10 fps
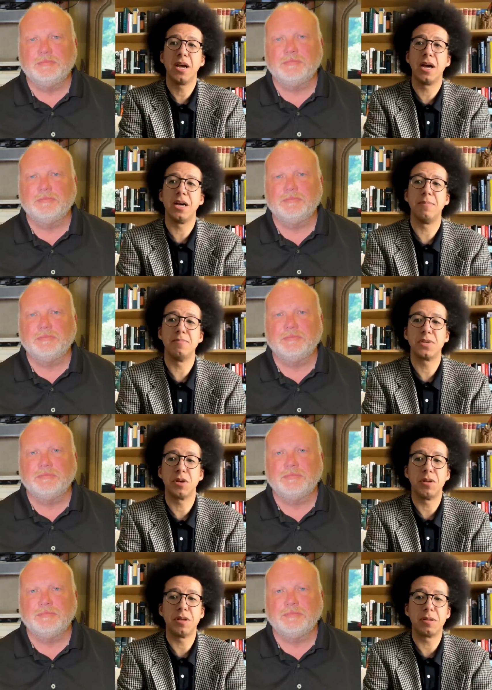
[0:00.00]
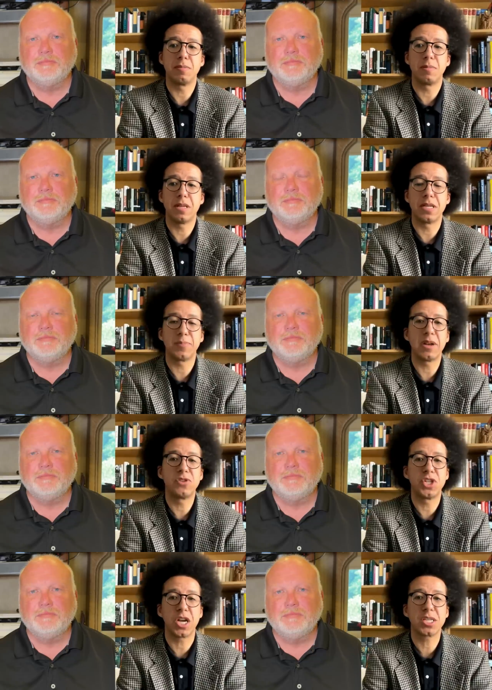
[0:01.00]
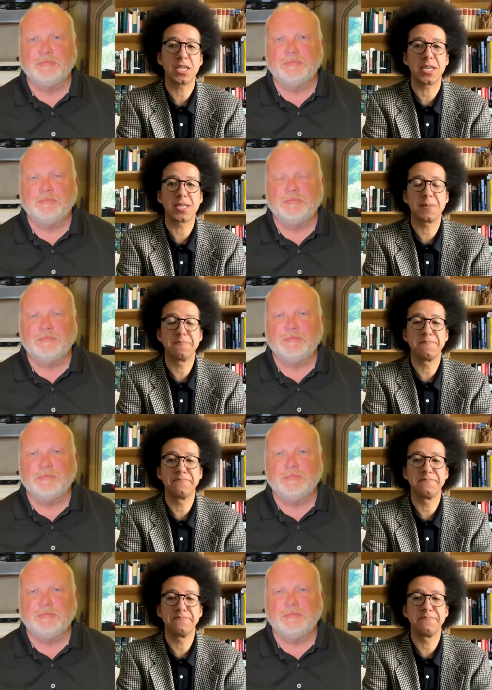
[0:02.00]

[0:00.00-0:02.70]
Speaker 1: um, so that there's a bit of justice